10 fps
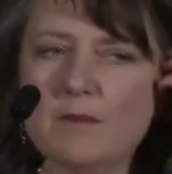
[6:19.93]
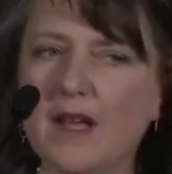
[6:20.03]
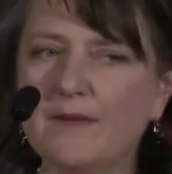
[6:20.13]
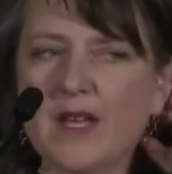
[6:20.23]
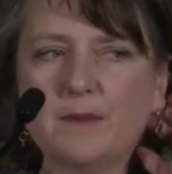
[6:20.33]

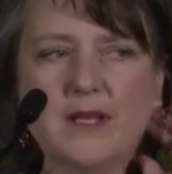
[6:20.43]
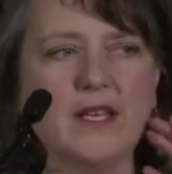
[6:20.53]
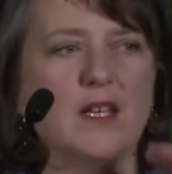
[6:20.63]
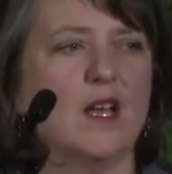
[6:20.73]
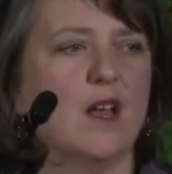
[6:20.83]
My
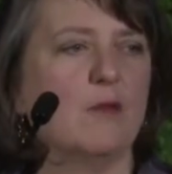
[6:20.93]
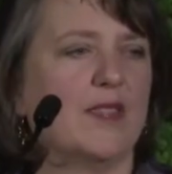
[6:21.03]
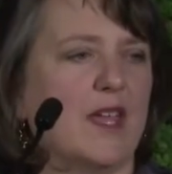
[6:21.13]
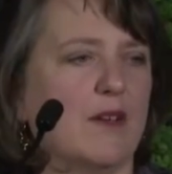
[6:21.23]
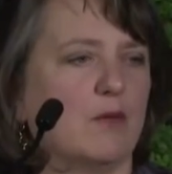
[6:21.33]
family,
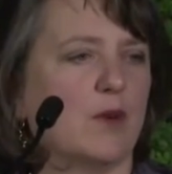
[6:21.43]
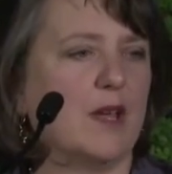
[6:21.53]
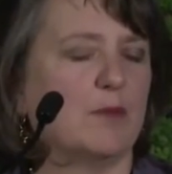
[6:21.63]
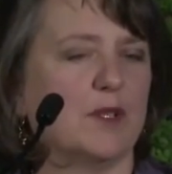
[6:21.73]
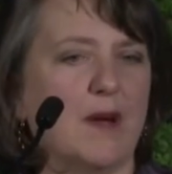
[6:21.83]
when they
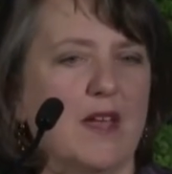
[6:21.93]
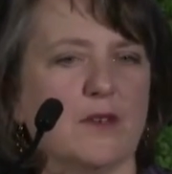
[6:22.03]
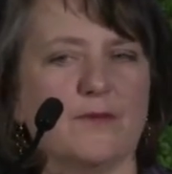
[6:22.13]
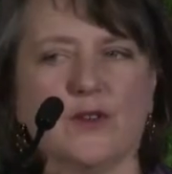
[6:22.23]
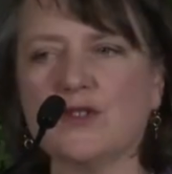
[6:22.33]
were able to buy
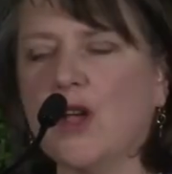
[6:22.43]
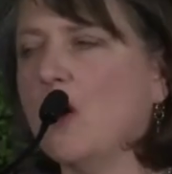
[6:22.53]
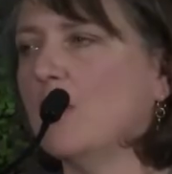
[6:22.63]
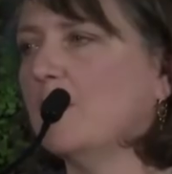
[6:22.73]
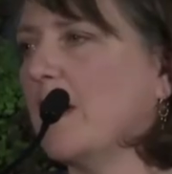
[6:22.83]
their first
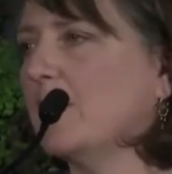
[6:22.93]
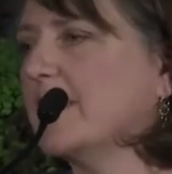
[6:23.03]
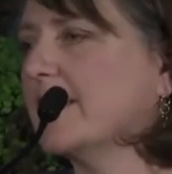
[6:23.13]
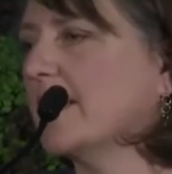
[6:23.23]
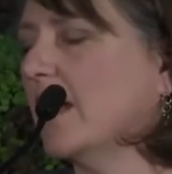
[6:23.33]
home, I
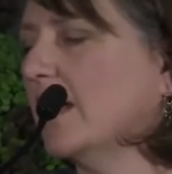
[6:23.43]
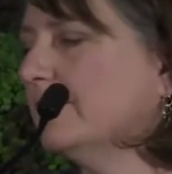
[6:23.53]
was